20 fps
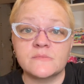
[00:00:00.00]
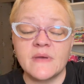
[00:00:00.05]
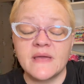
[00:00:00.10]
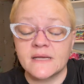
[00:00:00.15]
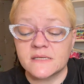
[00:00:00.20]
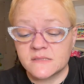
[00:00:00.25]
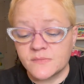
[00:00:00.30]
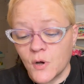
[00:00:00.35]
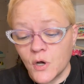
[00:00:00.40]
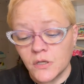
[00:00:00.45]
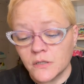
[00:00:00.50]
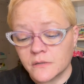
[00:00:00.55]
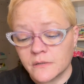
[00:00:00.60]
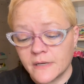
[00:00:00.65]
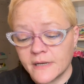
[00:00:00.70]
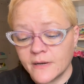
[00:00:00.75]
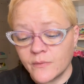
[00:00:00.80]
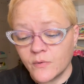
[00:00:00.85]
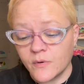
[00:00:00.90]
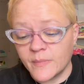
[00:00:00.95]
make it smaller
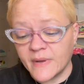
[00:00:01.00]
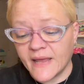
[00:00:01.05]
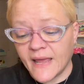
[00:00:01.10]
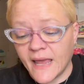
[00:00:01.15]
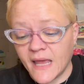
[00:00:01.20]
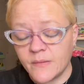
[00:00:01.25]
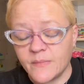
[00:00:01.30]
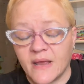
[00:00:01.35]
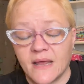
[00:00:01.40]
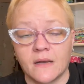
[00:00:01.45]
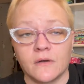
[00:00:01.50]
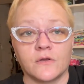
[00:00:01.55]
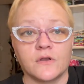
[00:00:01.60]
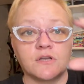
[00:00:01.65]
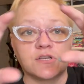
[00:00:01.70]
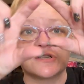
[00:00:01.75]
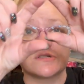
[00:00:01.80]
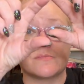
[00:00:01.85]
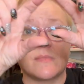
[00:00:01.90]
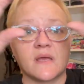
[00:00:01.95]
and it would be a headband. You
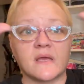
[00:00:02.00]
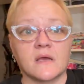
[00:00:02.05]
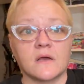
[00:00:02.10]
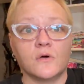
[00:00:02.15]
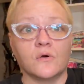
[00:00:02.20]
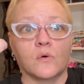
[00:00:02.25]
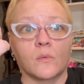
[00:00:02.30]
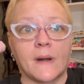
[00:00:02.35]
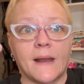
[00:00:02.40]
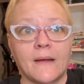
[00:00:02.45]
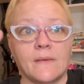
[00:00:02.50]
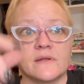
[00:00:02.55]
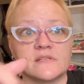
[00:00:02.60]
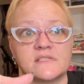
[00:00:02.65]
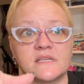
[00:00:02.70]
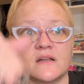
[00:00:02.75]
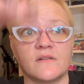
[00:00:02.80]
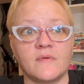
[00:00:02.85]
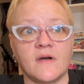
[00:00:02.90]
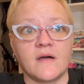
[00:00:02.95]
could just make it go around
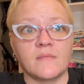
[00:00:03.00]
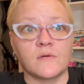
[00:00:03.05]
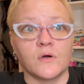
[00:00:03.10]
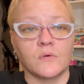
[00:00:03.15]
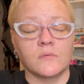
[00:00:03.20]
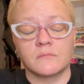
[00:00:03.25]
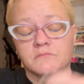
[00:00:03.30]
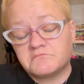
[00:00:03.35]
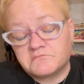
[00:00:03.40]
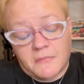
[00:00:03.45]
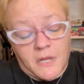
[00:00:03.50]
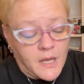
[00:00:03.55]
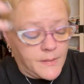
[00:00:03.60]
instead of going. I